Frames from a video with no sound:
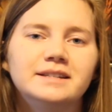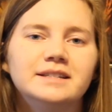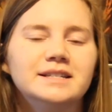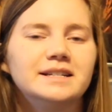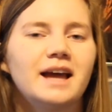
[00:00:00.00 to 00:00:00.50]

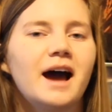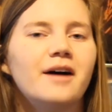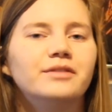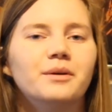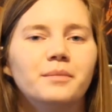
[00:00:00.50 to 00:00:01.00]
didn't
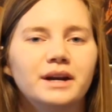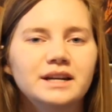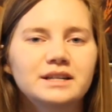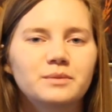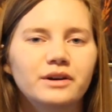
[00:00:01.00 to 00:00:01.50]
have the money
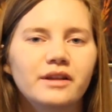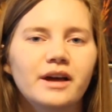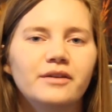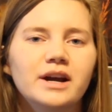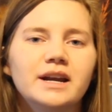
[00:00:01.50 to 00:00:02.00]
to spend on
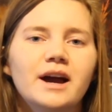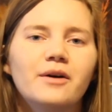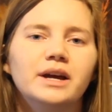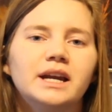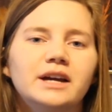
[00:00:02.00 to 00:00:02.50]
that right
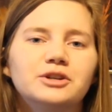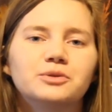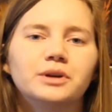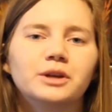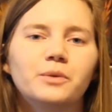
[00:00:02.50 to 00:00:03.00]
now, and I just
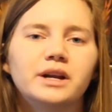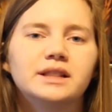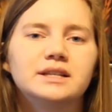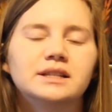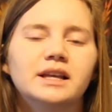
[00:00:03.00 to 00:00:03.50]
really wanted
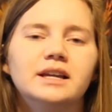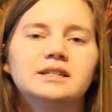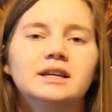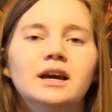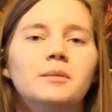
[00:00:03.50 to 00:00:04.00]
this
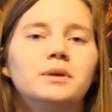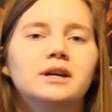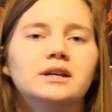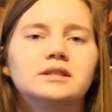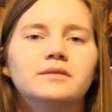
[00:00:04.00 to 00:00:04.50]
lens
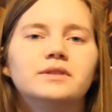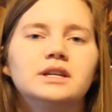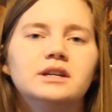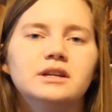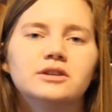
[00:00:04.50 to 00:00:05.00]
because of
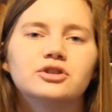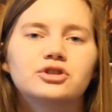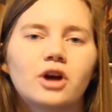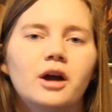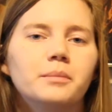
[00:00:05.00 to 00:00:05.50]
the
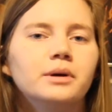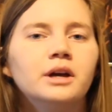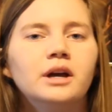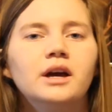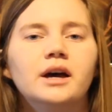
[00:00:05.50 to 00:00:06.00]
sharp
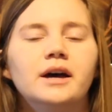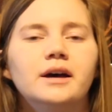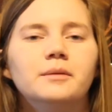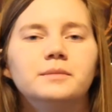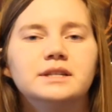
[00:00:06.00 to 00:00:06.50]

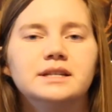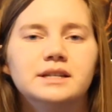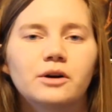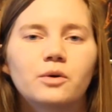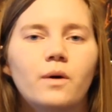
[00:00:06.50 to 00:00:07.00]

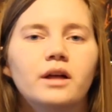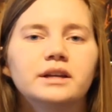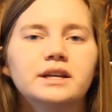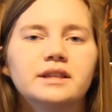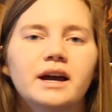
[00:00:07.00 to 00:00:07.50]
detail
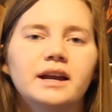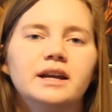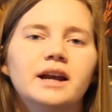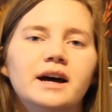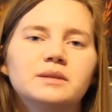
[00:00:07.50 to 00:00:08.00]
quality that
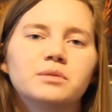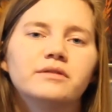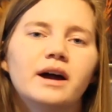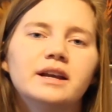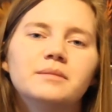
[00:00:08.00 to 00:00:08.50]
it has
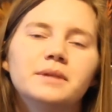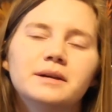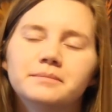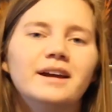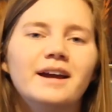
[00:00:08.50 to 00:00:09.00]
provided me.
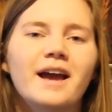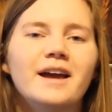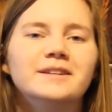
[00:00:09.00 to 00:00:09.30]
And